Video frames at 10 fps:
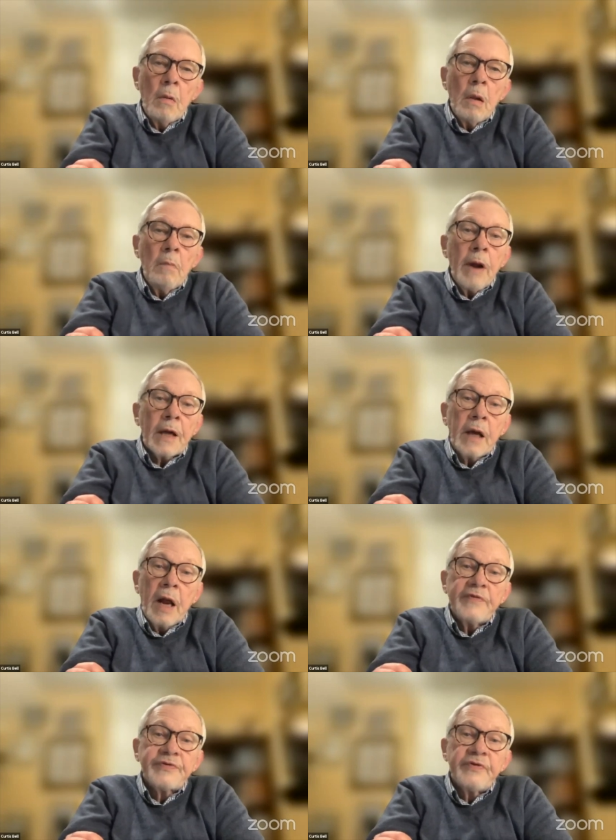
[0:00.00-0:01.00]
Black
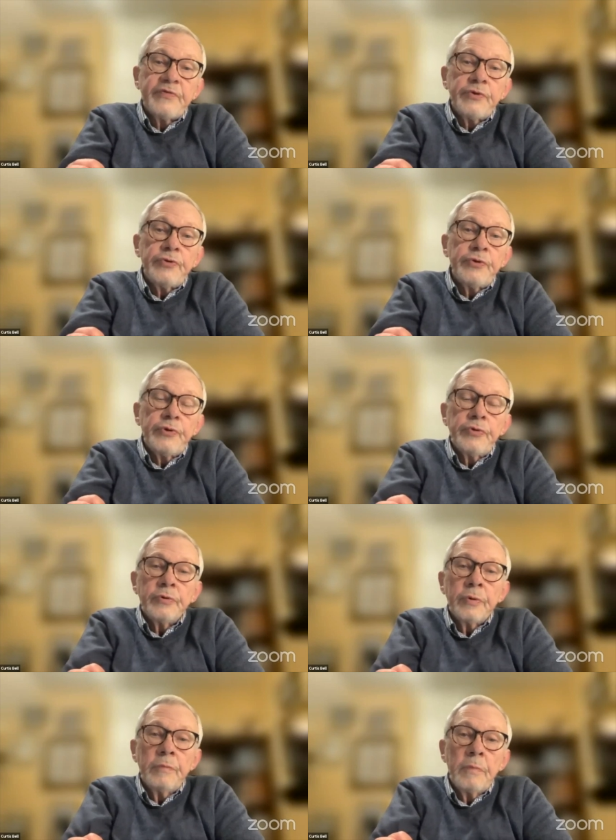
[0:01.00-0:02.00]
Lives of
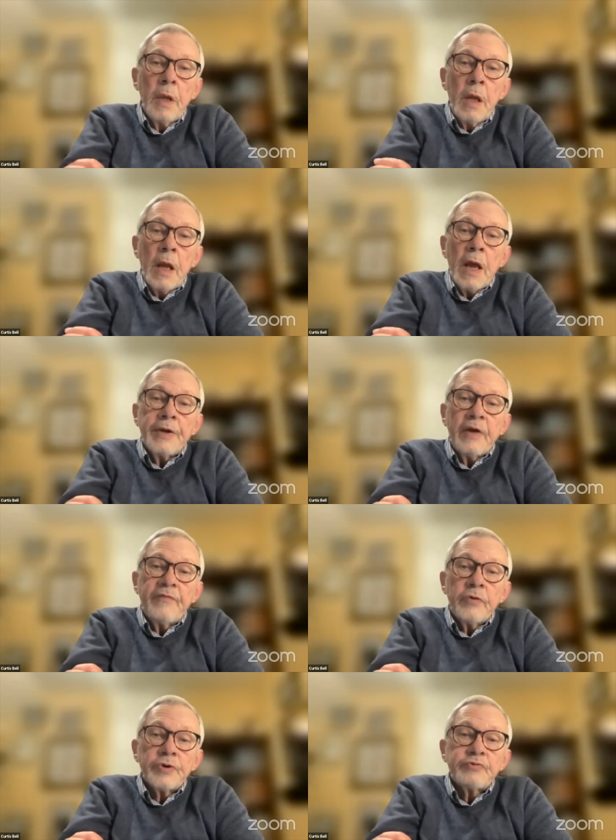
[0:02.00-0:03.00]
UU and
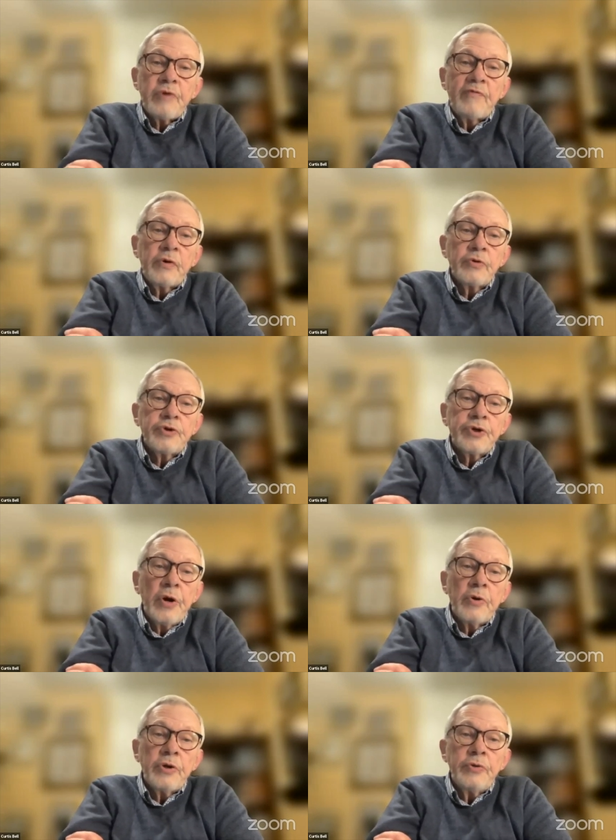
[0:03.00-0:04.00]
diverse
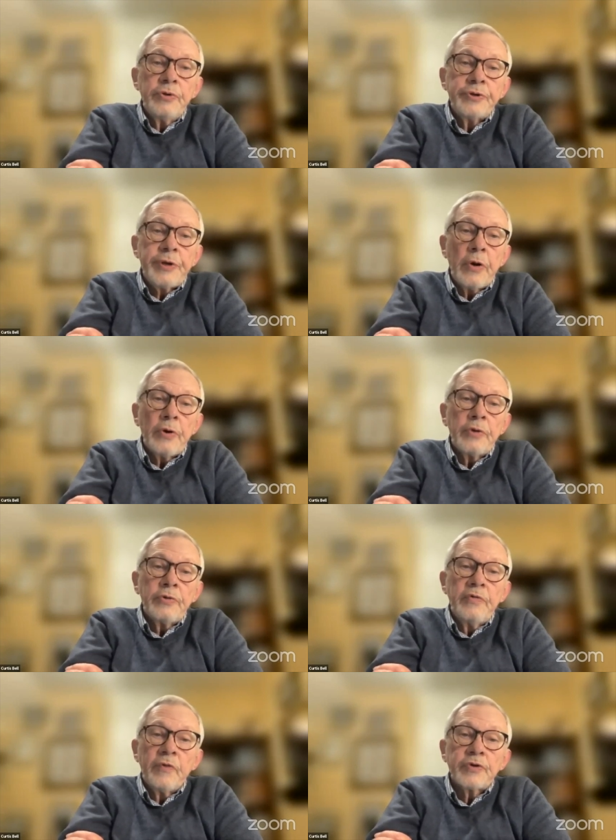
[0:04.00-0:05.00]
revolutionary, Unitarian
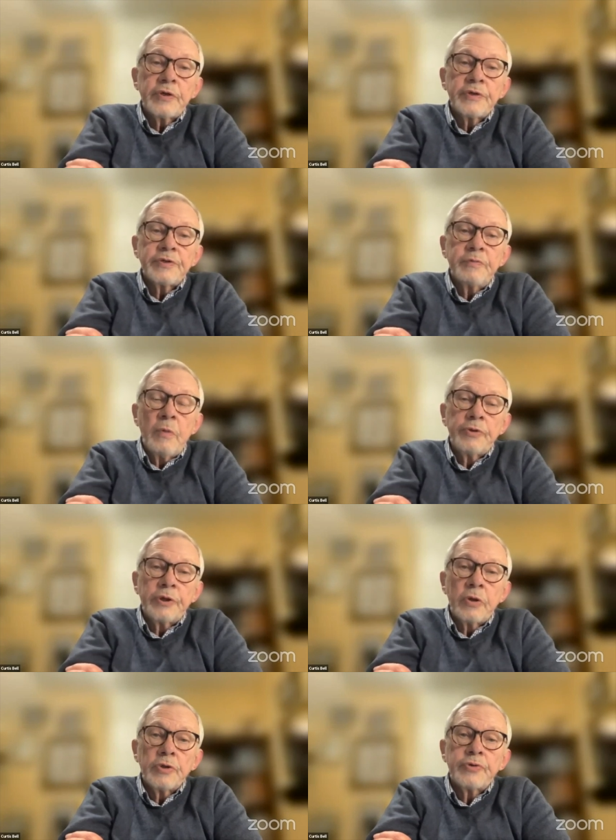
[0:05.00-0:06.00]
Universalist
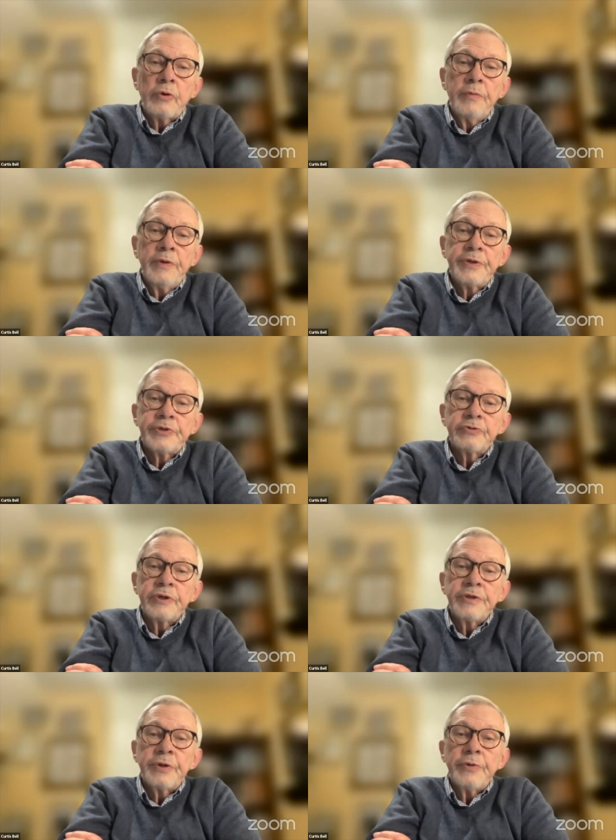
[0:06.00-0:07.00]
multicultural
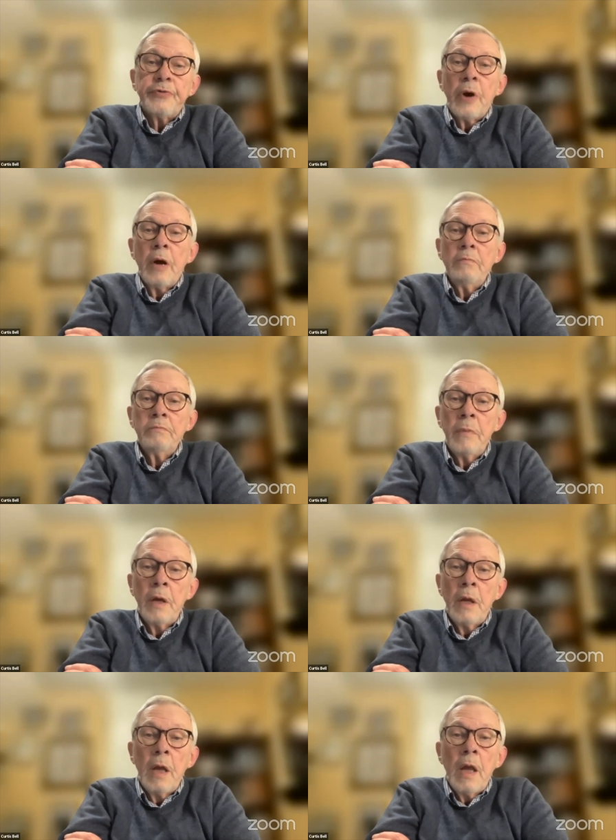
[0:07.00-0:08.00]
ministries, DRUM,
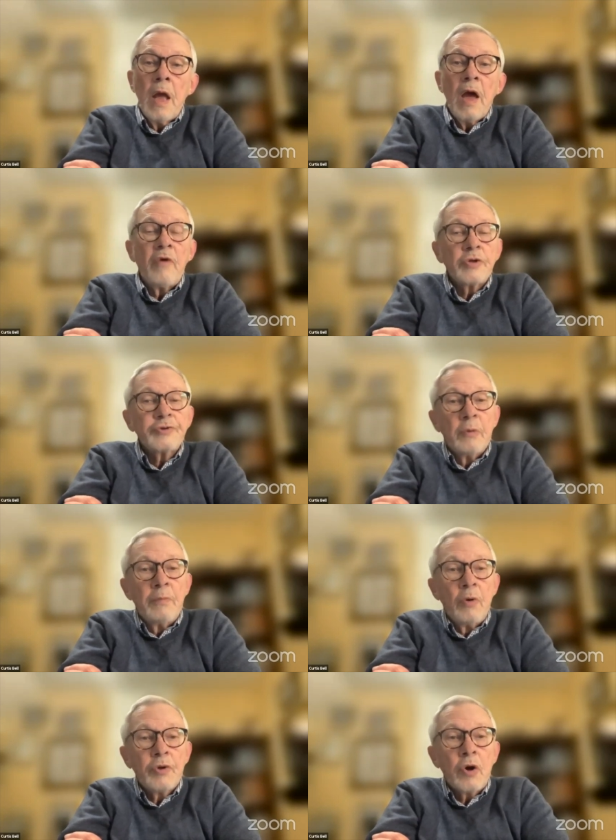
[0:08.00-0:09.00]
have also
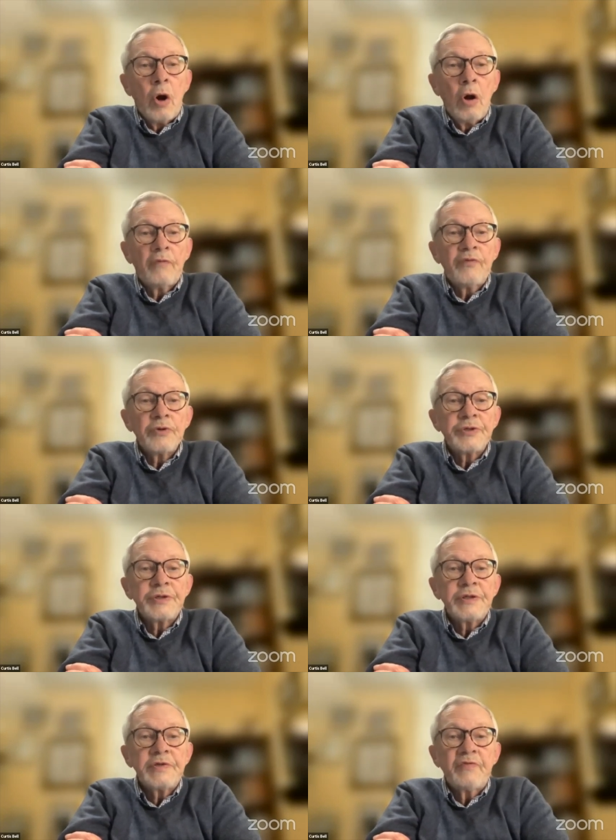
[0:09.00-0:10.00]
both called for a
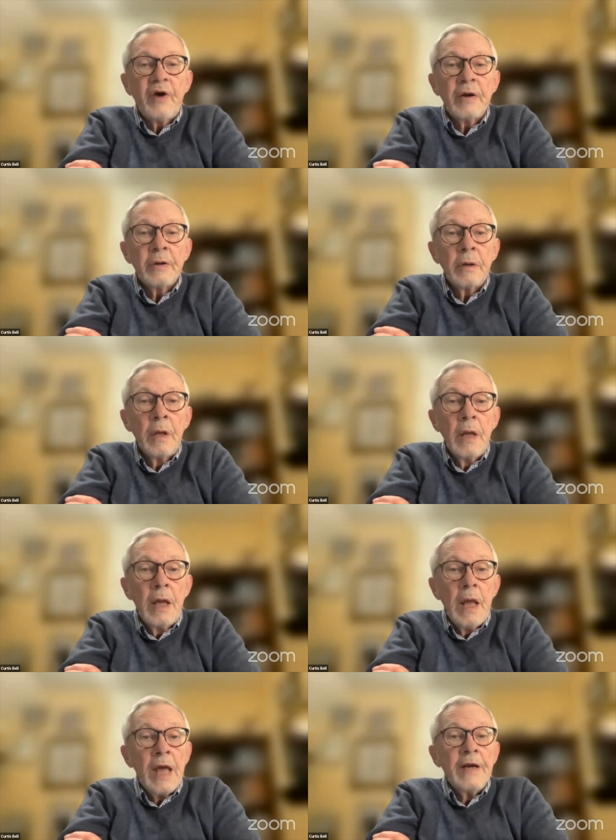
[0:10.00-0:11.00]
ceasefire
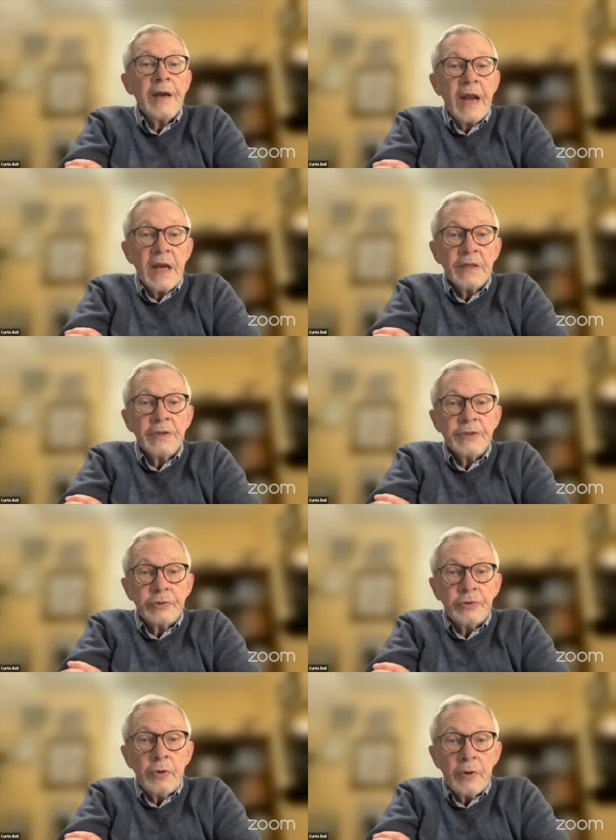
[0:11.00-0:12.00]
and an end to
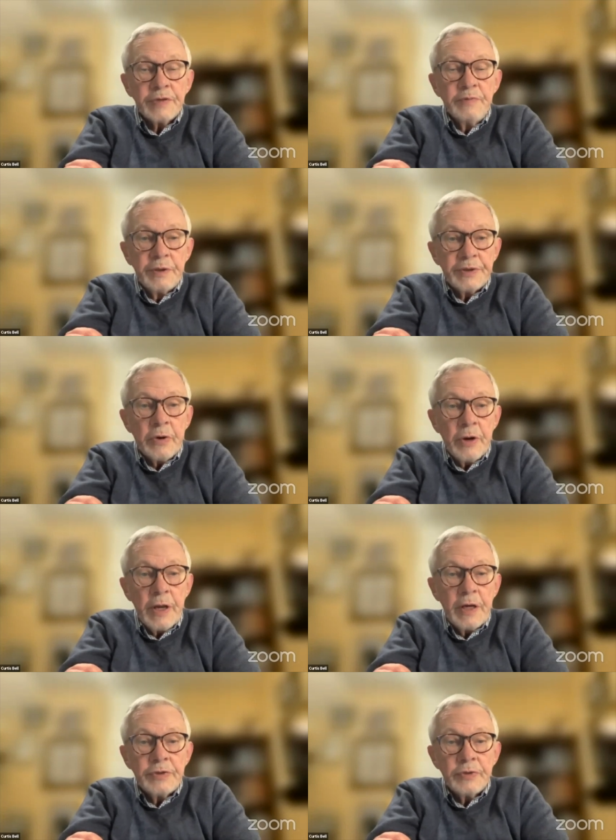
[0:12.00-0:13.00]
U.S. military
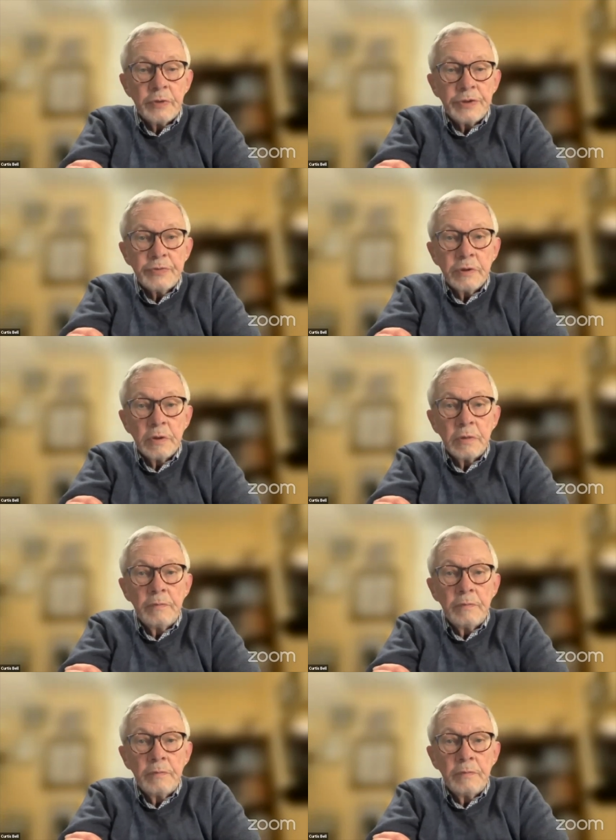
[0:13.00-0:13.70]
aid to Israel.